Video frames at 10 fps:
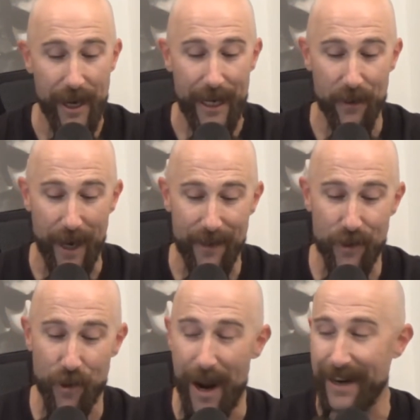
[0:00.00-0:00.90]
Your ninth
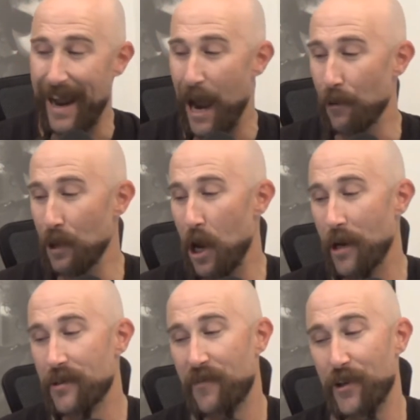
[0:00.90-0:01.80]
track,
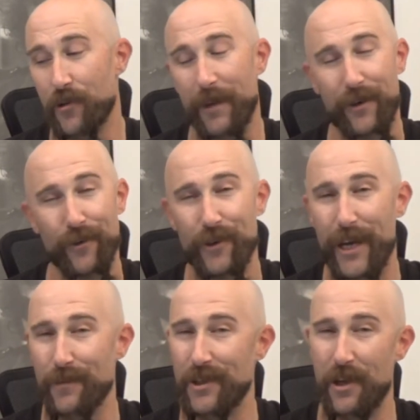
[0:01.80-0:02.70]
Outlaws, featuring my girl
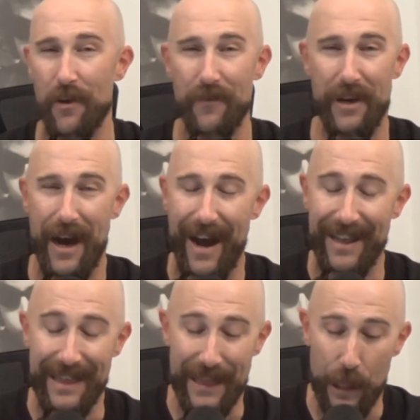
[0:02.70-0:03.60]
Jasmine Sullivan. I
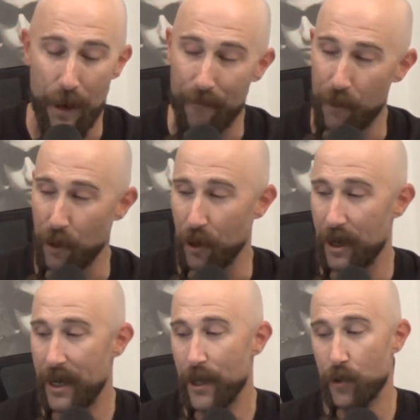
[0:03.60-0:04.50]
love her.
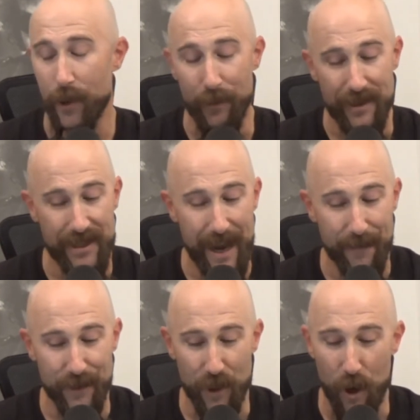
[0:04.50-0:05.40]
21
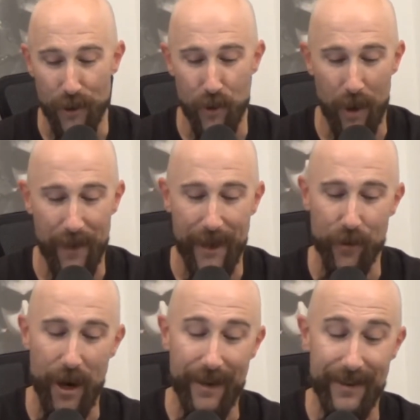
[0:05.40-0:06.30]
Savage is also on that
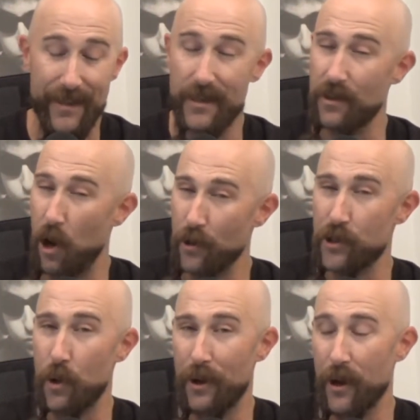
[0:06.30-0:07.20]
track. This is
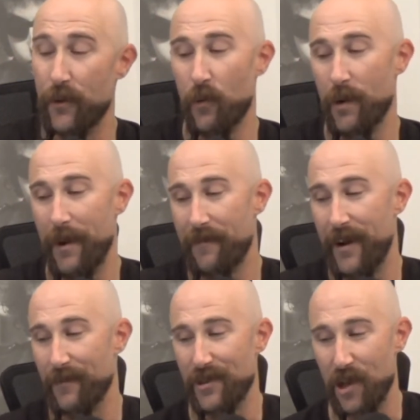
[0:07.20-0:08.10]
also another one of my
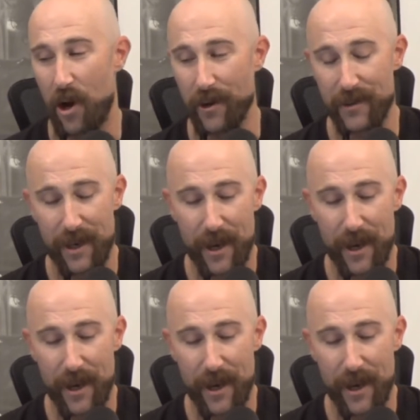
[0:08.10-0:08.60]
favorite songs.